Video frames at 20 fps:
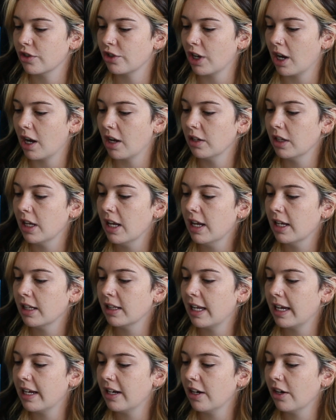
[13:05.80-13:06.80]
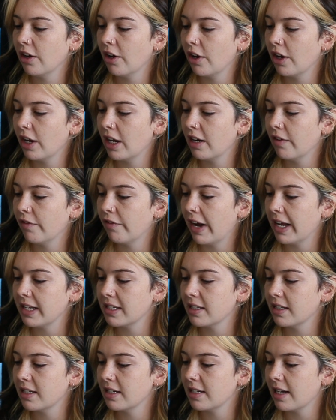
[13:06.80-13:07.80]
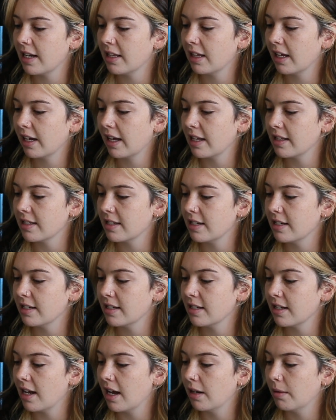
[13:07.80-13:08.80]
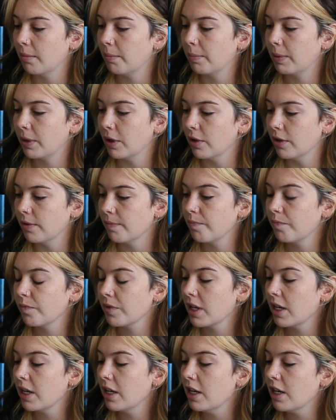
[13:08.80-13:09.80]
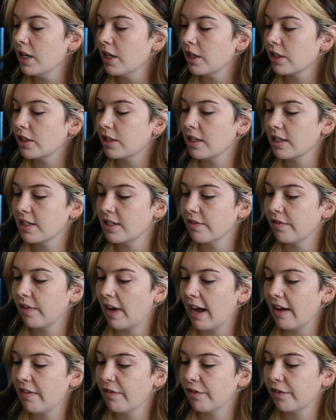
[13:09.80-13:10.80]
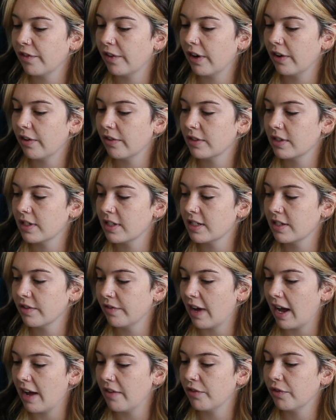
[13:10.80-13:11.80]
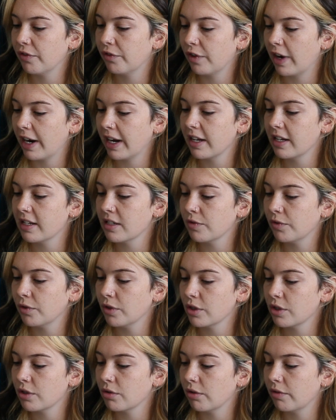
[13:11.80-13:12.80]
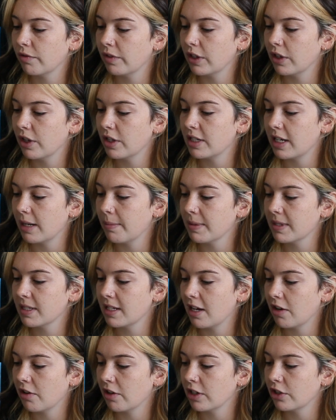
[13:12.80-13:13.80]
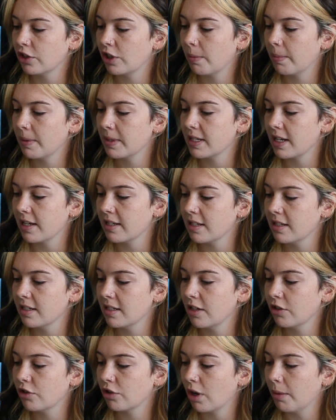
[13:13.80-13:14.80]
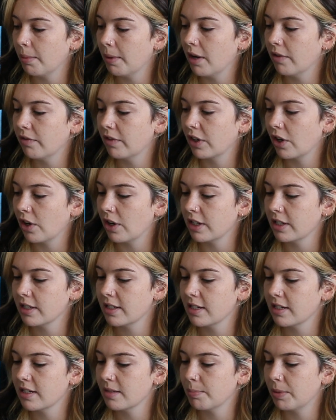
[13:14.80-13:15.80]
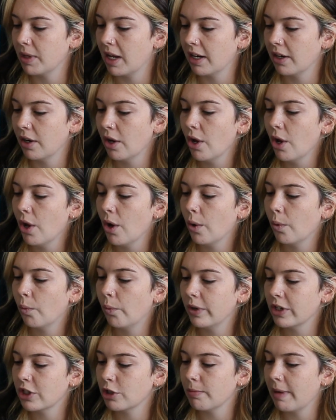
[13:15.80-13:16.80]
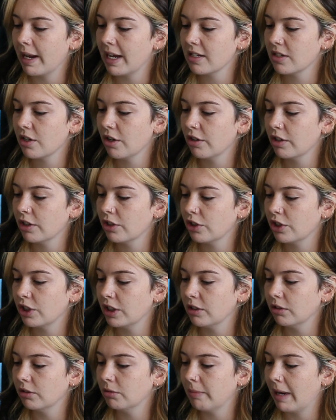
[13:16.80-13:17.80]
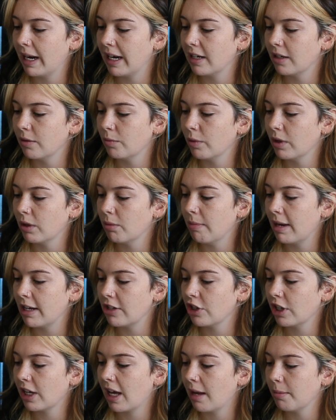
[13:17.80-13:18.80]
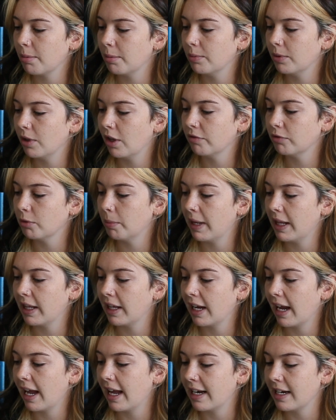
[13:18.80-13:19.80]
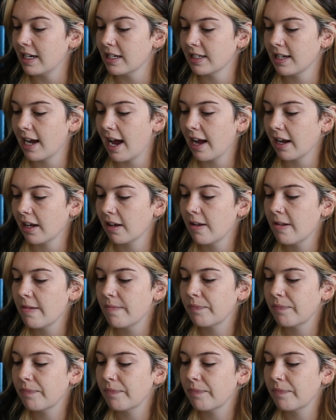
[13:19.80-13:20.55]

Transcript: Jarl, landing her in a fight to the death against his son, Bjorn. To survive, Freya is forced to reveal her deepest secret. She possesses a drop of a goddess's blood, which makes her a shield maiden with magic capable of repelling any attack.